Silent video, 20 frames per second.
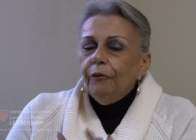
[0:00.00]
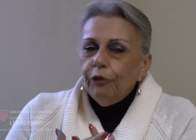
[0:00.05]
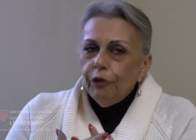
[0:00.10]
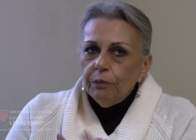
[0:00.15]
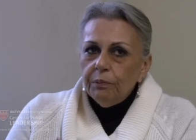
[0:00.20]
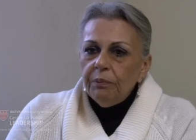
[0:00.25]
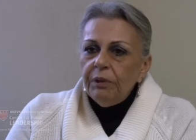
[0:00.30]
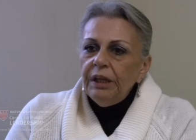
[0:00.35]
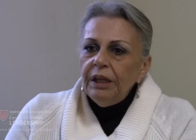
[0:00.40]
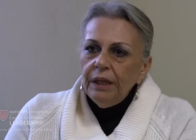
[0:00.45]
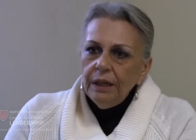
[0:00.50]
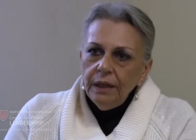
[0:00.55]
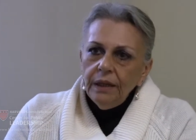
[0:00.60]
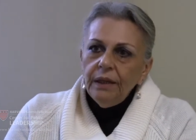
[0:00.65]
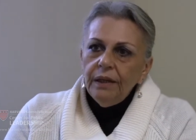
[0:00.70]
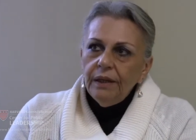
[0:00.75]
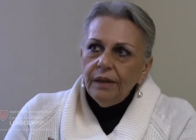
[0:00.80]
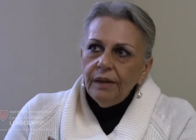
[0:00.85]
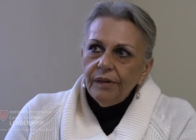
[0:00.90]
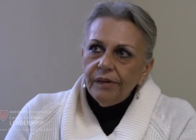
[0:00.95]
for
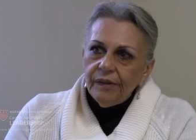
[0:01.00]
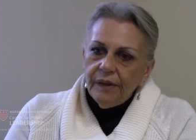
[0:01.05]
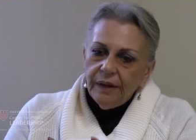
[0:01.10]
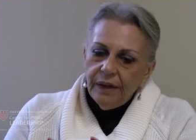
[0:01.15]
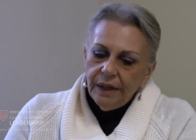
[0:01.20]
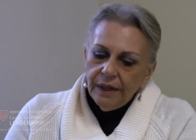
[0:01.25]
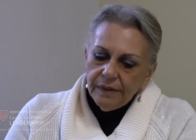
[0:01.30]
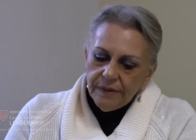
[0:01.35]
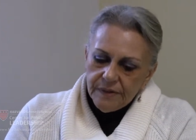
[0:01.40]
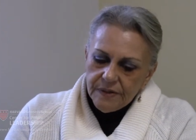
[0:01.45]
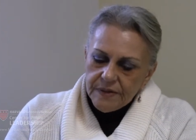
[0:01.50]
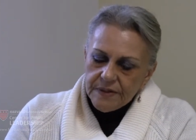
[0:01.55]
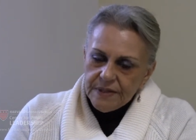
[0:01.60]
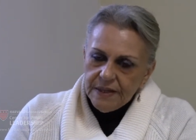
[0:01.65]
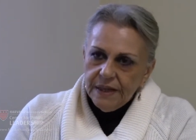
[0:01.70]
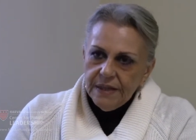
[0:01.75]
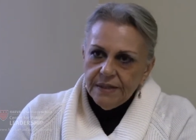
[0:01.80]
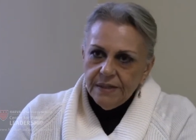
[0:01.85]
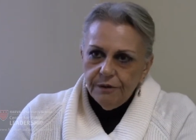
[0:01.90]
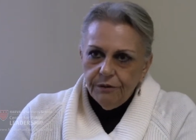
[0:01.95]
me, it is an
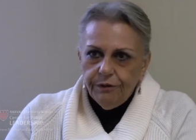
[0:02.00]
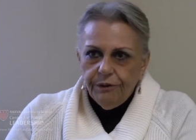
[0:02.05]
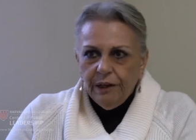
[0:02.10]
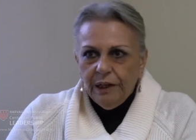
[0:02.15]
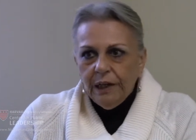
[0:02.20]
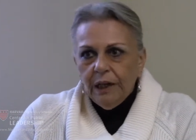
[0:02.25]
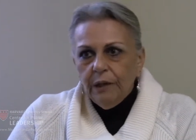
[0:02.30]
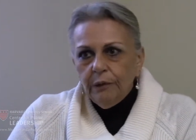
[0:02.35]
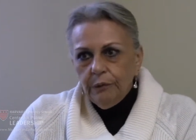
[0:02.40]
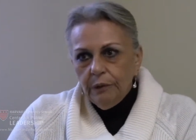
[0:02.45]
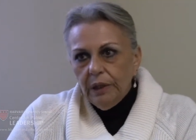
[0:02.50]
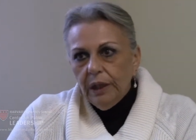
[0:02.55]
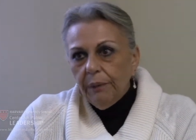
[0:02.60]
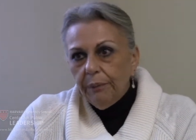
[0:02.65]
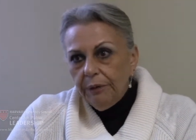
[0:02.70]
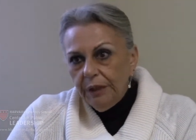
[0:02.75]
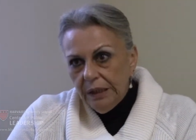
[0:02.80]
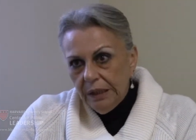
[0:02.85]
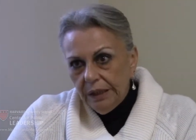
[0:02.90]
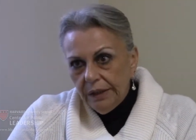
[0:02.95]
exercise of
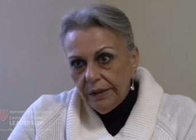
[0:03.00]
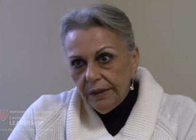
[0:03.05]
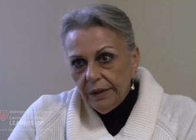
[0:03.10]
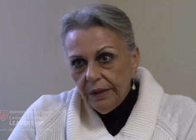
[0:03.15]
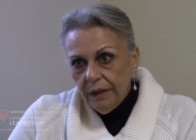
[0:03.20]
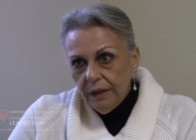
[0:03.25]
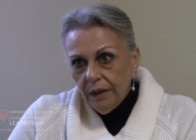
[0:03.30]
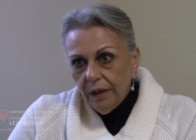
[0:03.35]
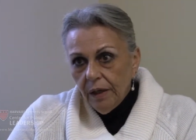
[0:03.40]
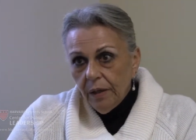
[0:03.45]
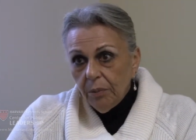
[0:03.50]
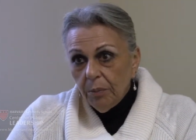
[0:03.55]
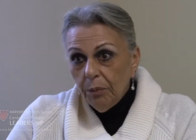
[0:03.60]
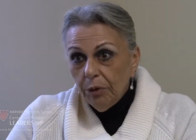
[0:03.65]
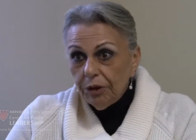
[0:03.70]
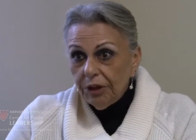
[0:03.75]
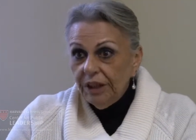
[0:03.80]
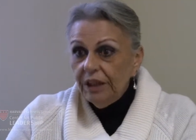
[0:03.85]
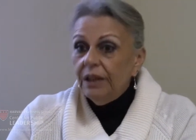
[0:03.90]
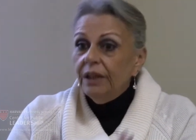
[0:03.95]
accountability,
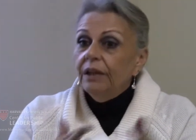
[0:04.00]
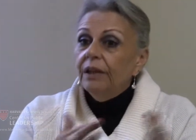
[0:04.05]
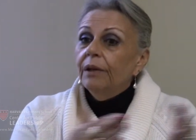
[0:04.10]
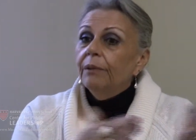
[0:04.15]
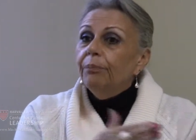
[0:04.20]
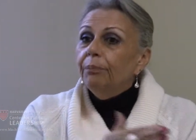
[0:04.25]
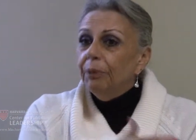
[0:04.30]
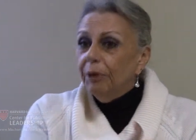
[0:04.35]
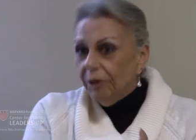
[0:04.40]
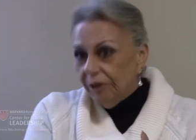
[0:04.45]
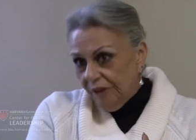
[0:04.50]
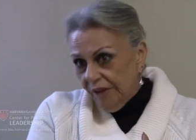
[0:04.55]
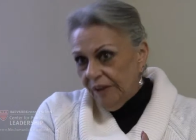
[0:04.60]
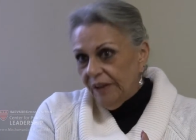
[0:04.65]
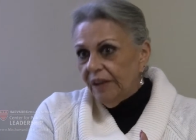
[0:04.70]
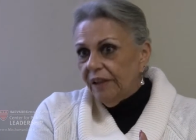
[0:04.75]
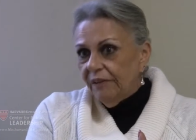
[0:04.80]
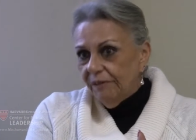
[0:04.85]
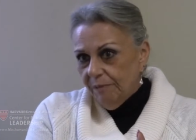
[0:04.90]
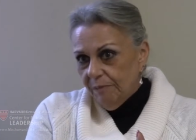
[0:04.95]
but in the
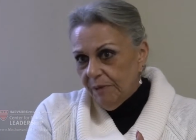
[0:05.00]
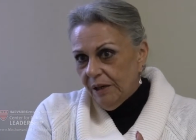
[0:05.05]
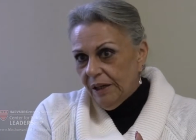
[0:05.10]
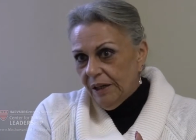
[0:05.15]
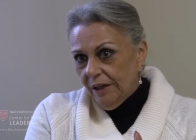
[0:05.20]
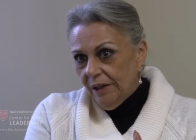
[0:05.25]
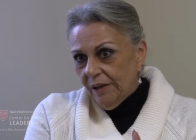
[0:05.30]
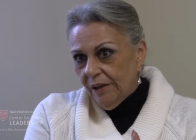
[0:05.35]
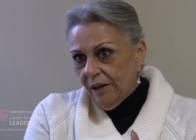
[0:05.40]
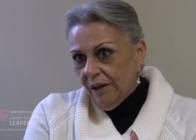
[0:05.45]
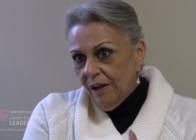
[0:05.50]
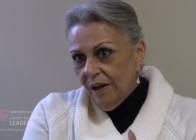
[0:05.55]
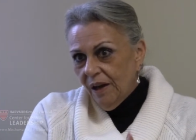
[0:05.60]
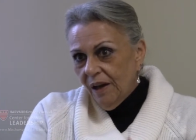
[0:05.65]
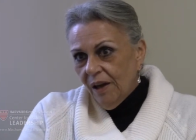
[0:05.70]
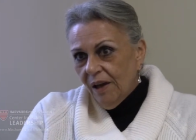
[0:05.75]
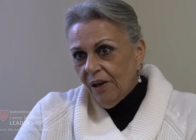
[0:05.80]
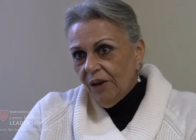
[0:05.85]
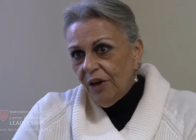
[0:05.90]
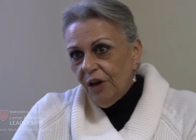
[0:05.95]
positive manner,
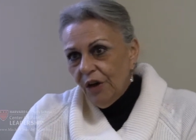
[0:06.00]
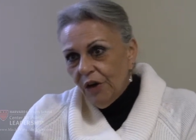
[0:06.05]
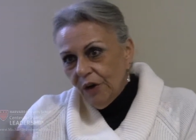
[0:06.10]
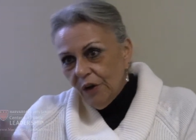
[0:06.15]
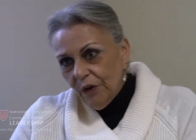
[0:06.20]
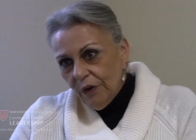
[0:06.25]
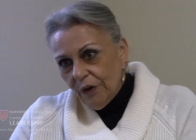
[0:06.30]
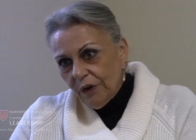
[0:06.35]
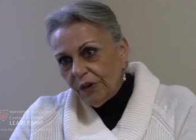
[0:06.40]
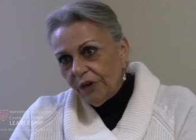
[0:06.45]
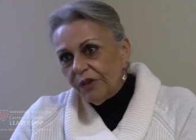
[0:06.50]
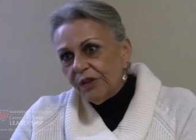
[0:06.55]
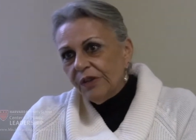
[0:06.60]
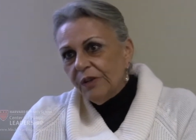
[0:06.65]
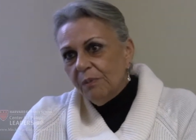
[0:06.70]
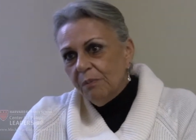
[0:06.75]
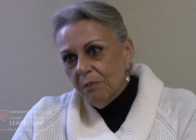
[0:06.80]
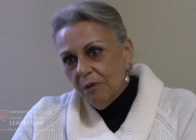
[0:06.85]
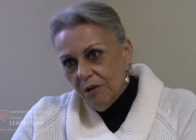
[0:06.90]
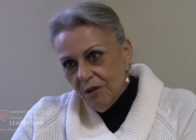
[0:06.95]
not
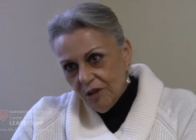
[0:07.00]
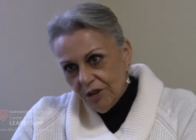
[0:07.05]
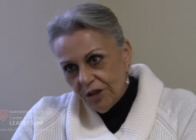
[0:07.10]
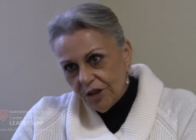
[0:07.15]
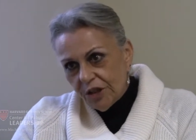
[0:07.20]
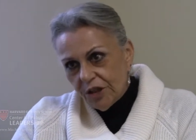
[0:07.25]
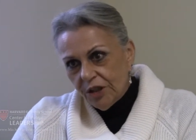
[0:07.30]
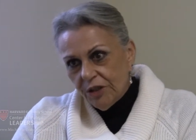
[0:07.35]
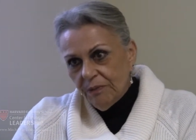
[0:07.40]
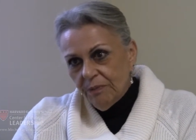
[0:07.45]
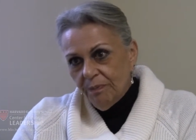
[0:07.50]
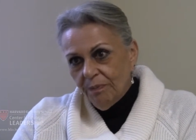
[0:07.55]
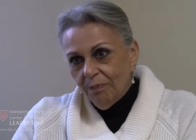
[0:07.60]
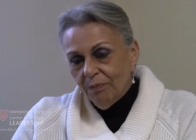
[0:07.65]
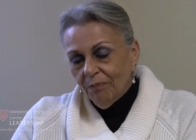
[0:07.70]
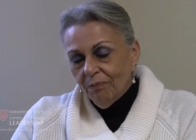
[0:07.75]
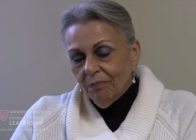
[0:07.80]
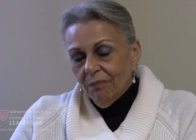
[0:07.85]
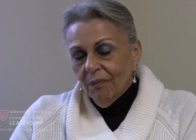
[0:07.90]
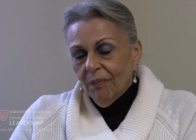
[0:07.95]
so much
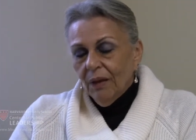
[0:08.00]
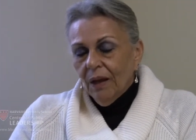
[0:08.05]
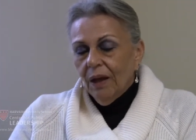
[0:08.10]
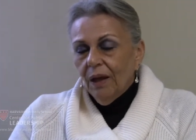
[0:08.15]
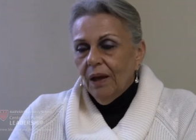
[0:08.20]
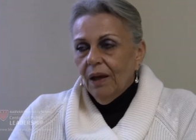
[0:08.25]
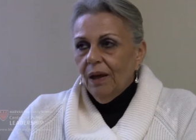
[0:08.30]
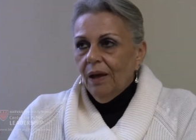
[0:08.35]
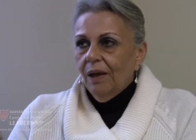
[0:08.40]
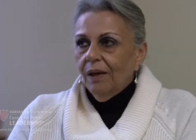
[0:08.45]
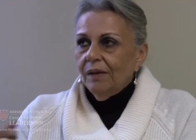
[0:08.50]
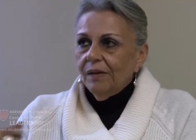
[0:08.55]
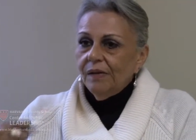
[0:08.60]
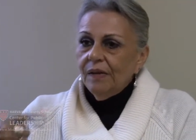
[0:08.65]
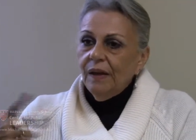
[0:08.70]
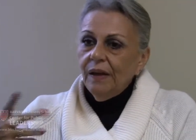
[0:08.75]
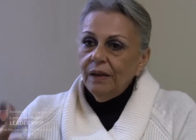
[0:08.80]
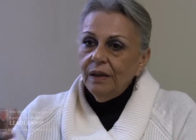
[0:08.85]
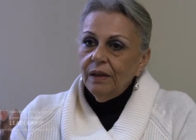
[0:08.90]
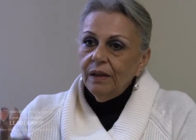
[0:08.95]
uh,
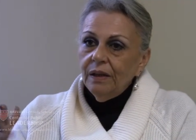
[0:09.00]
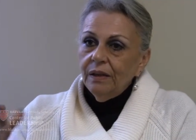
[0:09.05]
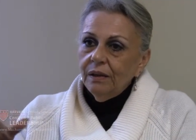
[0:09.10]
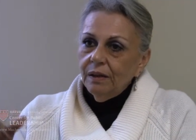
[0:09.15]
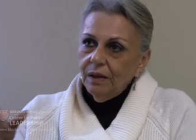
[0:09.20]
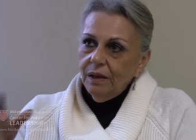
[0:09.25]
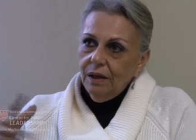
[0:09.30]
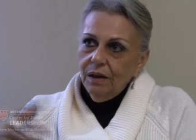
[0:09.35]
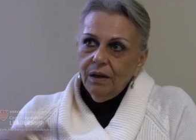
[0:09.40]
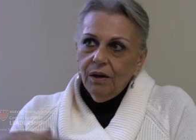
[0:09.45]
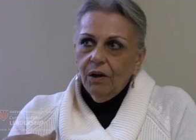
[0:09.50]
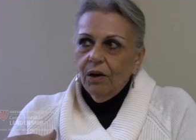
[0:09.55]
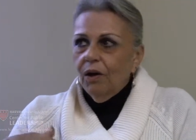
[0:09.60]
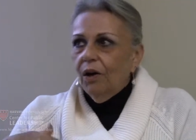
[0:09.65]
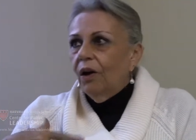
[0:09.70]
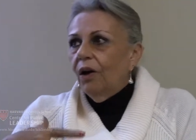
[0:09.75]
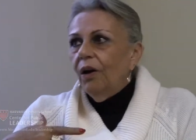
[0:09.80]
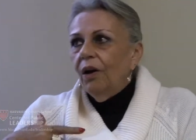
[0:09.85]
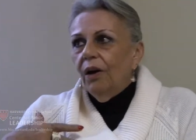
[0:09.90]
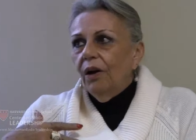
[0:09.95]
saying
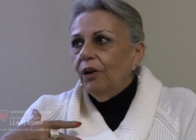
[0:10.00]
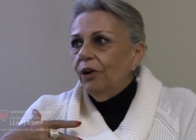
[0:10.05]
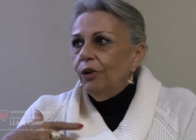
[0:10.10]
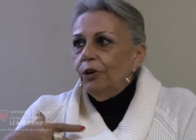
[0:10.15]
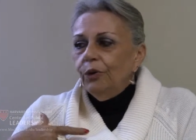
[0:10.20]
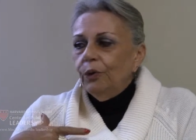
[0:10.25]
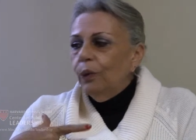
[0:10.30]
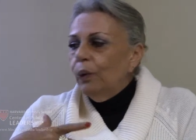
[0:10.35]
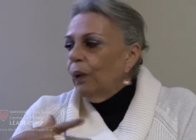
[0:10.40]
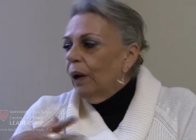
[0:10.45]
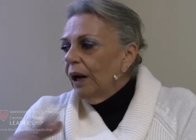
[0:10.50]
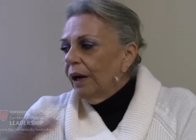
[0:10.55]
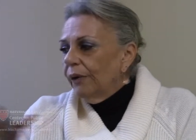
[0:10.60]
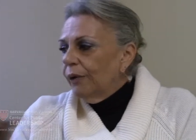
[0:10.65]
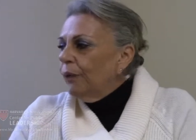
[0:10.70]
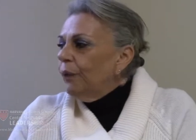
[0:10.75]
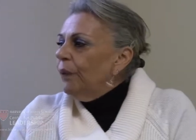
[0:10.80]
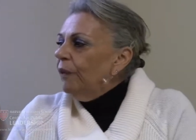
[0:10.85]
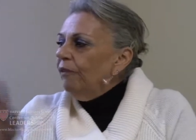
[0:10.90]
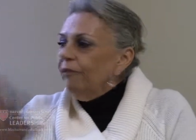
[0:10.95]
you
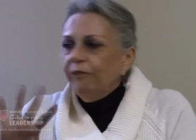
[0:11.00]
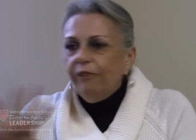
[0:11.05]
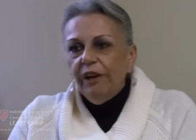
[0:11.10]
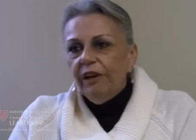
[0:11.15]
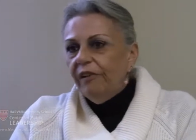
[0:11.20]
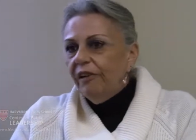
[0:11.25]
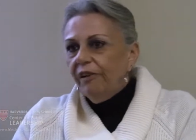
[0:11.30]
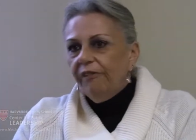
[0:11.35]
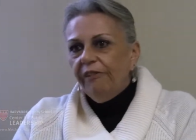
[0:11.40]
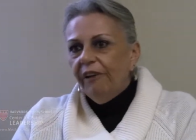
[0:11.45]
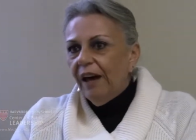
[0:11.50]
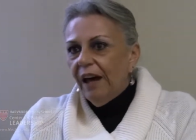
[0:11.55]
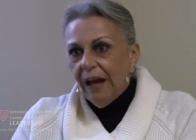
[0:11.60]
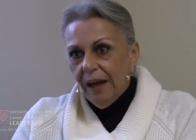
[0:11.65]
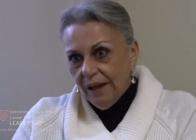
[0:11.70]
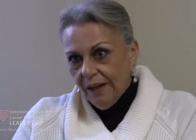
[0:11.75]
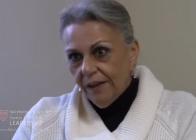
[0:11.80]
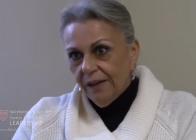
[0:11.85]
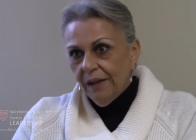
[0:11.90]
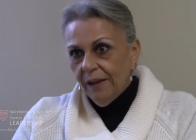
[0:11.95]
are doing very
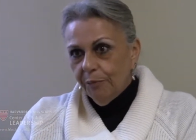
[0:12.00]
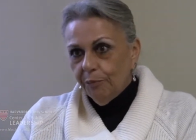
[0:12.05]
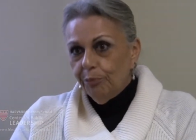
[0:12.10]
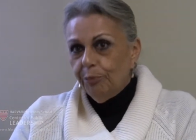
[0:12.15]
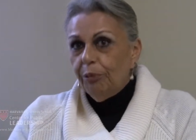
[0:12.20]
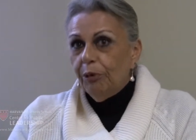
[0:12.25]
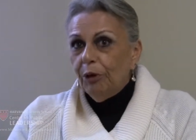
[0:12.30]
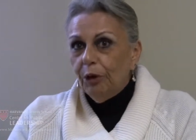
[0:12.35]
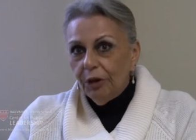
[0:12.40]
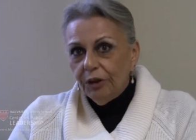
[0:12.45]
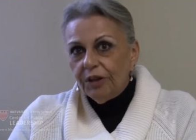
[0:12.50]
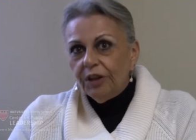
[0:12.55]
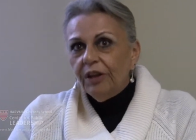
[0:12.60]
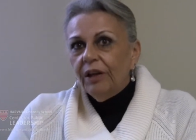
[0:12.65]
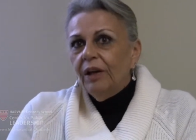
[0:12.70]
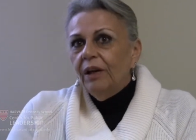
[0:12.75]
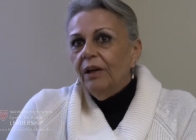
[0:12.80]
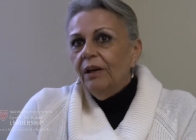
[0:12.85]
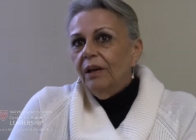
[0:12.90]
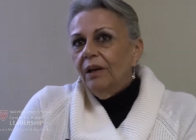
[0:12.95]
bad, but